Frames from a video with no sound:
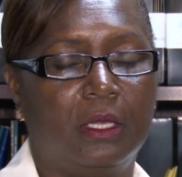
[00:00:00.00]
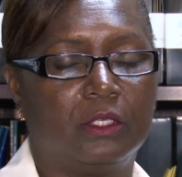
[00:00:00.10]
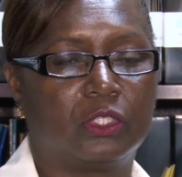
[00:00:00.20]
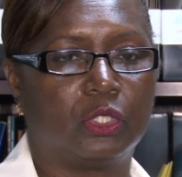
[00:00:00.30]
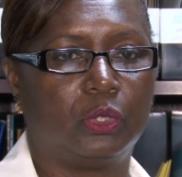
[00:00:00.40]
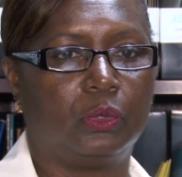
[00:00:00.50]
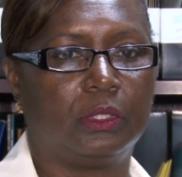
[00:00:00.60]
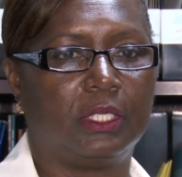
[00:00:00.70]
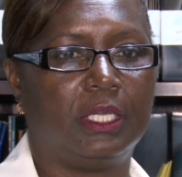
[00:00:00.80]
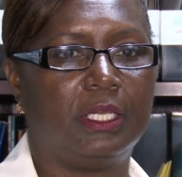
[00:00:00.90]

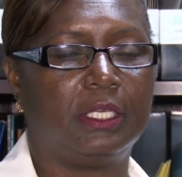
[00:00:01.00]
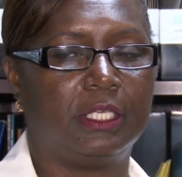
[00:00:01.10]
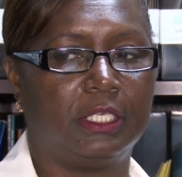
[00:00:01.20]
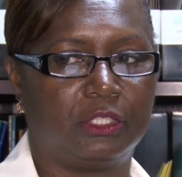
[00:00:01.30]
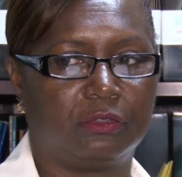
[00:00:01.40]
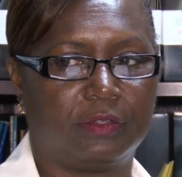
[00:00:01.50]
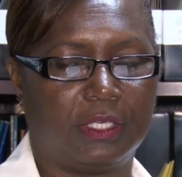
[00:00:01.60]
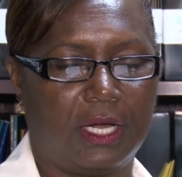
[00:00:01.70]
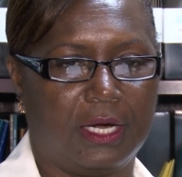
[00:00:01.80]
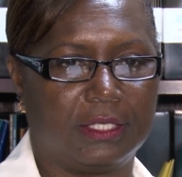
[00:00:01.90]
So in the
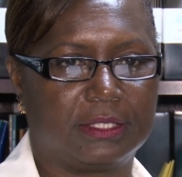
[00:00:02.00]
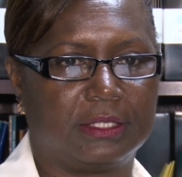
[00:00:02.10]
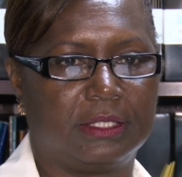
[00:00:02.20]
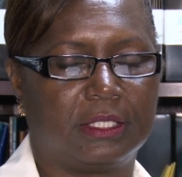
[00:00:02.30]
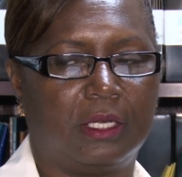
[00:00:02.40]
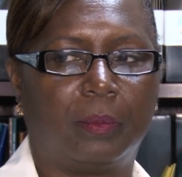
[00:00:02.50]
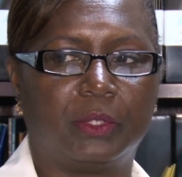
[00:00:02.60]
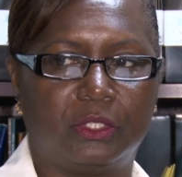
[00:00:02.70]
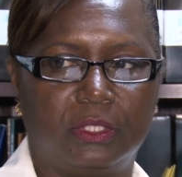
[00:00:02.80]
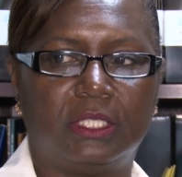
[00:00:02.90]
literary arts, it's an
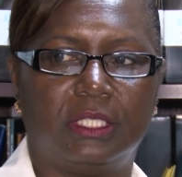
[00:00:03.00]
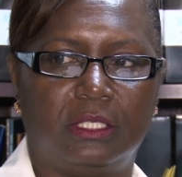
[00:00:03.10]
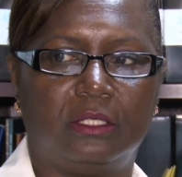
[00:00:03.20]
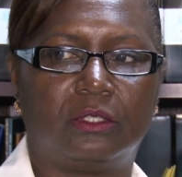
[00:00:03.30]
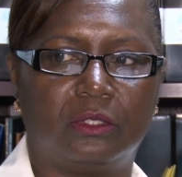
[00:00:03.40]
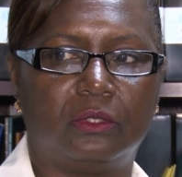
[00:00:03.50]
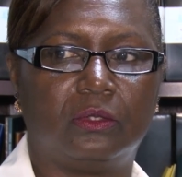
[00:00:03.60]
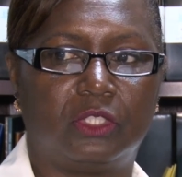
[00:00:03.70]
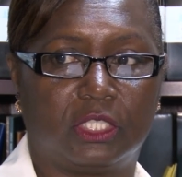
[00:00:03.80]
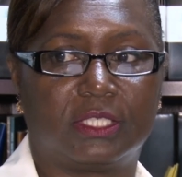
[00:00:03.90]
opportunity to
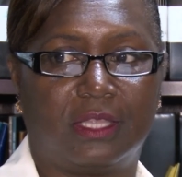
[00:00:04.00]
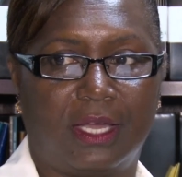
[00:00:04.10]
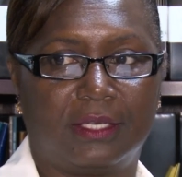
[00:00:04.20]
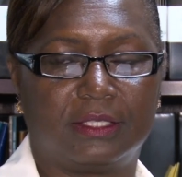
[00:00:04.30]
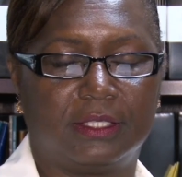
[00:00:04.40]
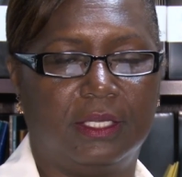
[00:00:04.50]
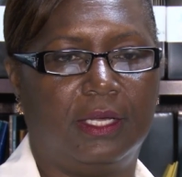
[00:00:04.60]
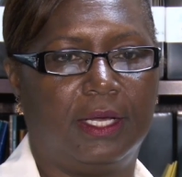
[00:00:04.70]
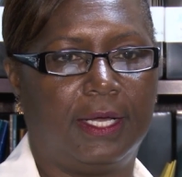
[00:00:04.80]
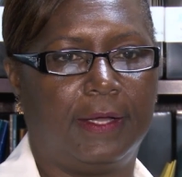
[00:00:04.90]
do just that,
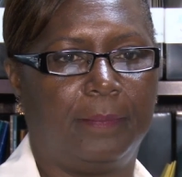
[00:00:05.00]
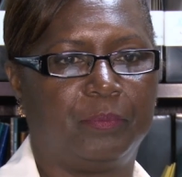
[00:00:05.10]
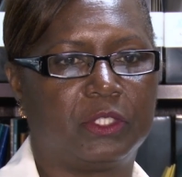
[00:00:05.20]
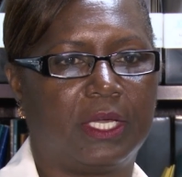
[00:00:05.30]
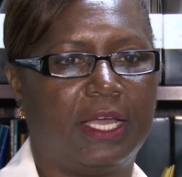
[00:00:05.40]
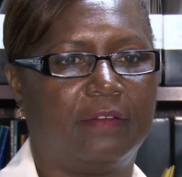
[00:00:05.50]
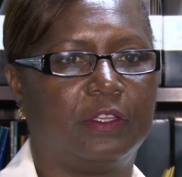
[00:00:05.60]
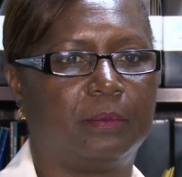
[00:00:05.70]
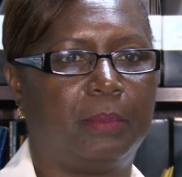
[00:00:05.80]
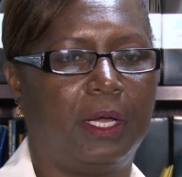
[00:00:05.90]
to have
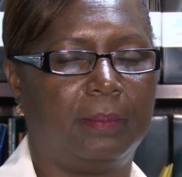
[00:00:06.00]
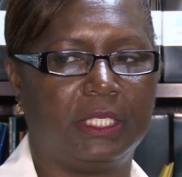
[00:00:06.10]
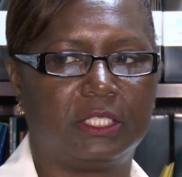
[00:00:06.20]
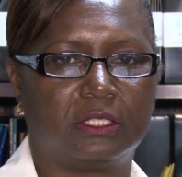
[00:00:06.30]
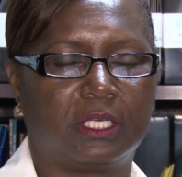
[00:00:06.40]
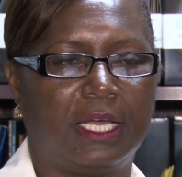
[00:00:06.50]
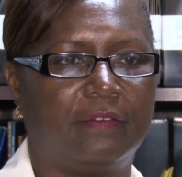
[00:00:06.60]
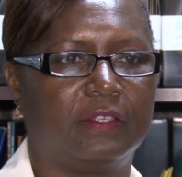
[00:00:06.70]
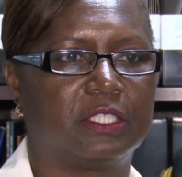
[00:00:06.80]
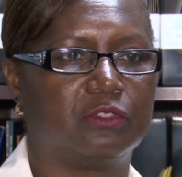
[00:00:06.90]
it published, to
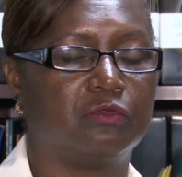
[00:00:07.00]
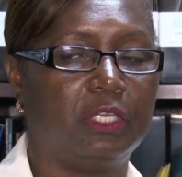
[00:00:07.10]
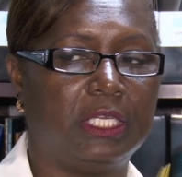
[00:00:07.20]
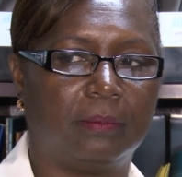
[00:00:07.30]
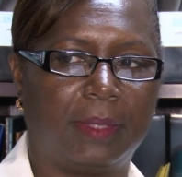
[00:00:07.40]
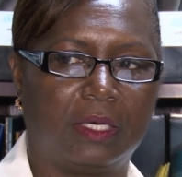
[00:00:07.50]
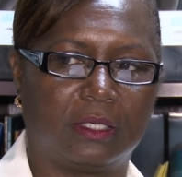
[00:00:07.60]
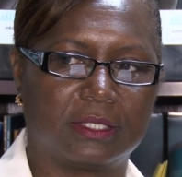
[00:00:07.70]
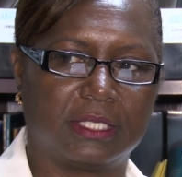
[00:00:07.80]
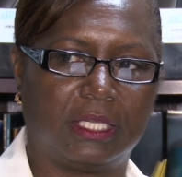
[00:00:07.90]
have us read about
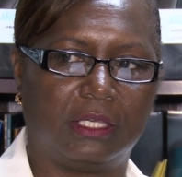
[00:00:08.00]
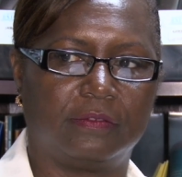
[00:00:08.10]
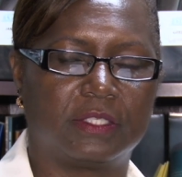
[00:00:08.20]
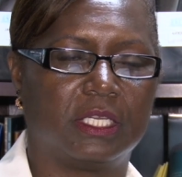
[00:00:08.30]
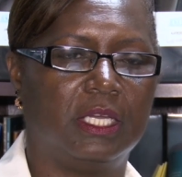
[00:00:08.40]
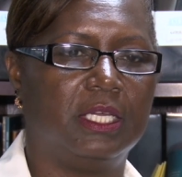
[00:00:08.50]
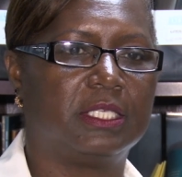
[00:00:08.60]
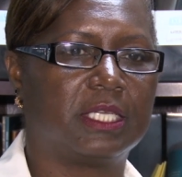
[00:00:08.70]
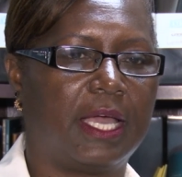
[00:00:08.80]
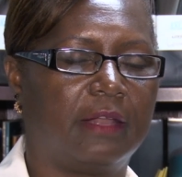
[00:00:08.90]
ourselves,
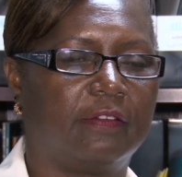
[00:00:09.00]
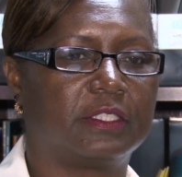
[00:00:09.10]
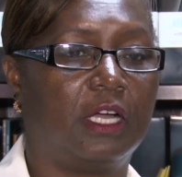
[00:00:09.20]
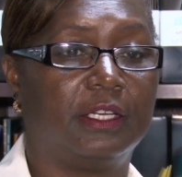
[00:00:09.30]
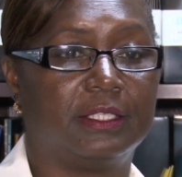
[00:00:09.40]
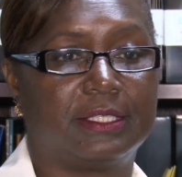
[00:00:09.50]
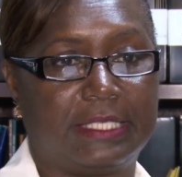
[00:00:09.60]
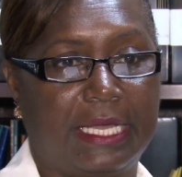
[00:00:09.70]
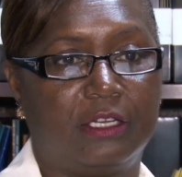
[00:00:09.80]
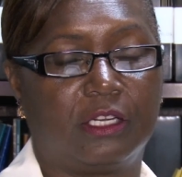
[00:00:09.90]
to have us
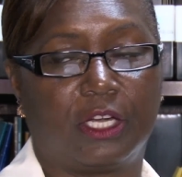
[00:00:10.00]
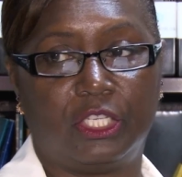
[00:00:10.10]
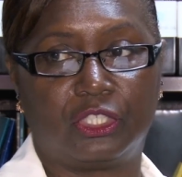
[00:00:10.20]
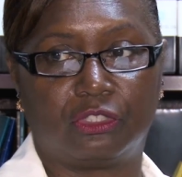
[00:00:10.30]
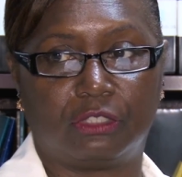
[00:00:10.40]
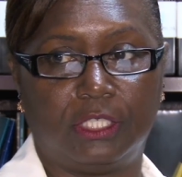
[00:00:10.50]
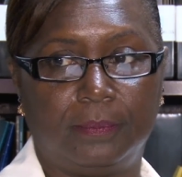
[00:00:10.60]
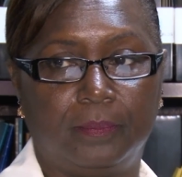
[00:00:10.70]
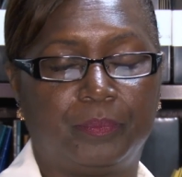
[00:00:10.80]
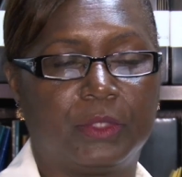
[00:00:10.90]
understand our history,
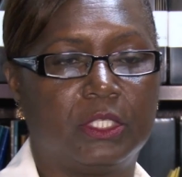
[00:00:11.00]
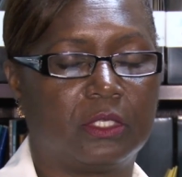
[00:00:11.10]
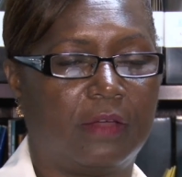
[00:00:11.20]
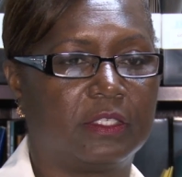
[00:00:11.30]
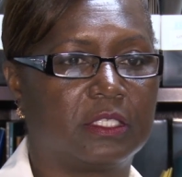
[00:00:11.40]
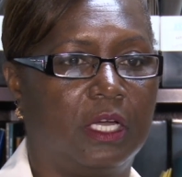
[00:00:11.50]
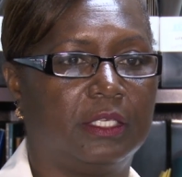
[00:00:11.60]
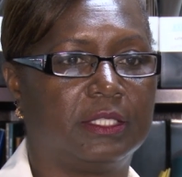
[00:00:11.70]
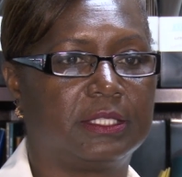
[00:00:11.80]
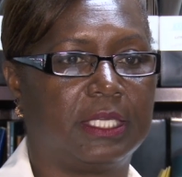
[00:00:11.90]
to have us
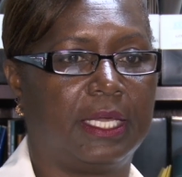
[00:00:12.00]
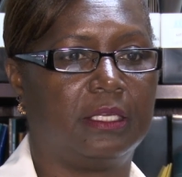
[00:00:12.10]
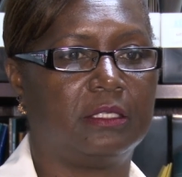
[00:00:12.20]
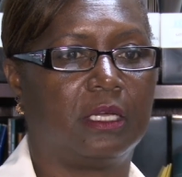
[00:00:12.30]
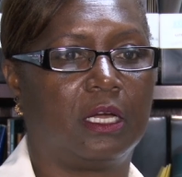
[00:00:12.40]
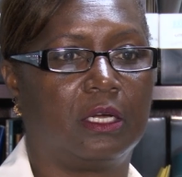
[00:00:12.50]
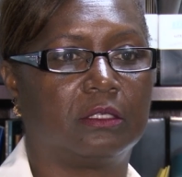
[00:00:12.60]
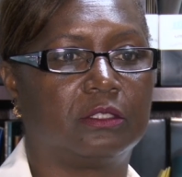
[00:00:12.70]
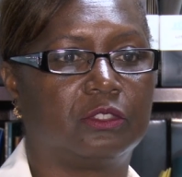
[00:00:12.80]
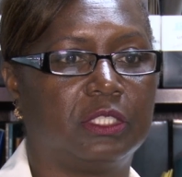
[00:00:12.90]
understand
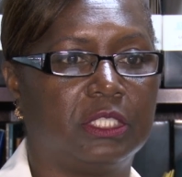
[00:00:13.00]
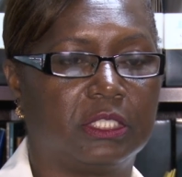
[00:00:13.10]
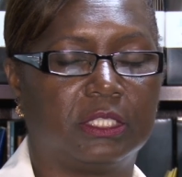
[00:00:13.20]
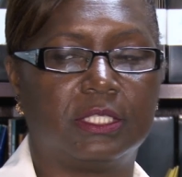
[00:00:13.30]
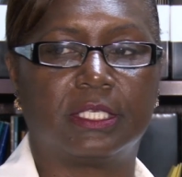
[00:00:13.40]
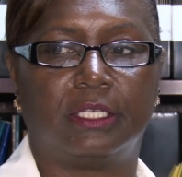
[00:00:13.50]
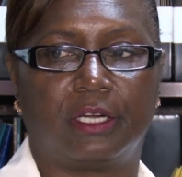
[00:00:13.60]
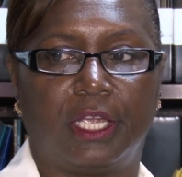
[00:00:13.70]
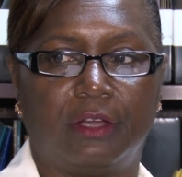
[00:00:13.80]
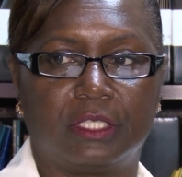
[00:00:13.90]
our traditions and
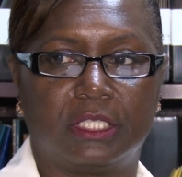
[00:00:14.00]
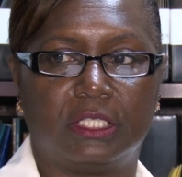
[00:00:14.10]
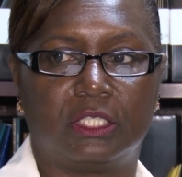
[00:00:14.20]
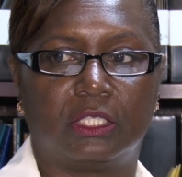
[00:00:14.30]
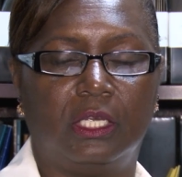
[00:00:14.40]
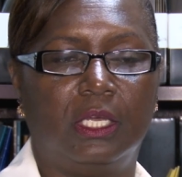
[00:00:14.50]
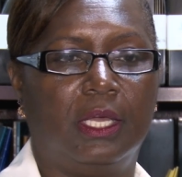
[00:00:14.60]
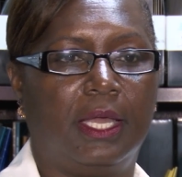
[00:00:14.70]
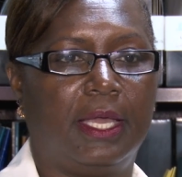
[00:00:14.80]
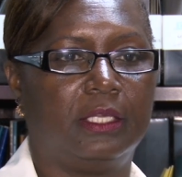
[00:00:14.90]
our heritage,
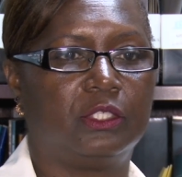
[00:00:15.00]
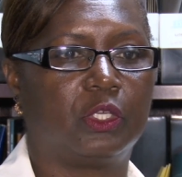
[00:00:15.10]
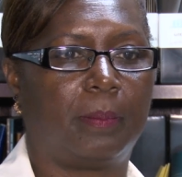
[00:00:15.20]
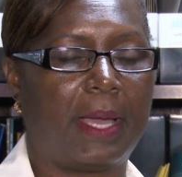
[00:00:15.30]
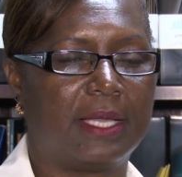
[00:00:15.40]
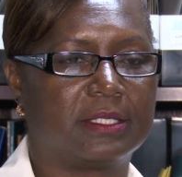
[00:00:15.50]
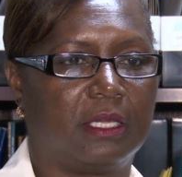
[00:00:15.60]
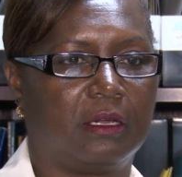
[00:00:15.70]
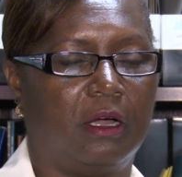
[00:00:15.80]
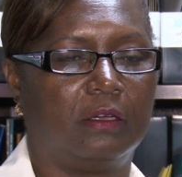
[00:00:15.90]
and to pass
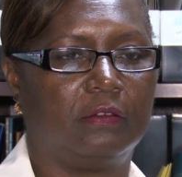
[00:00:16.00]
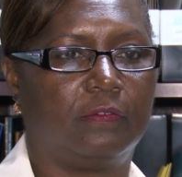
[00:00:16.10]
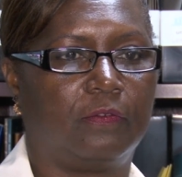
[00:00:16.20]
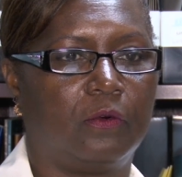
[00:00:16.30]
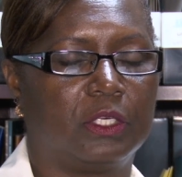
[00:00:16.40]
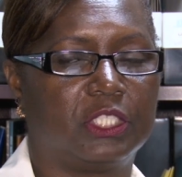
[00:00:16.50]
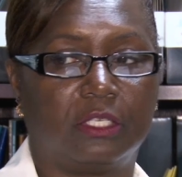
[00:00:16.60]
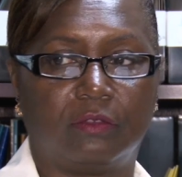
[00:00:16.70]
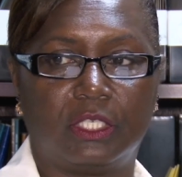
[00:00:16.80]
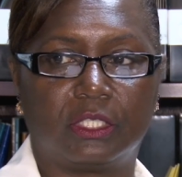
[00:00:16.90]
that on for
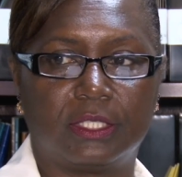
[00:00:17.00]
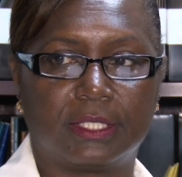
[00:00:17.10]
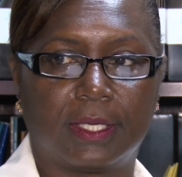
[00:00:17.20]
generations to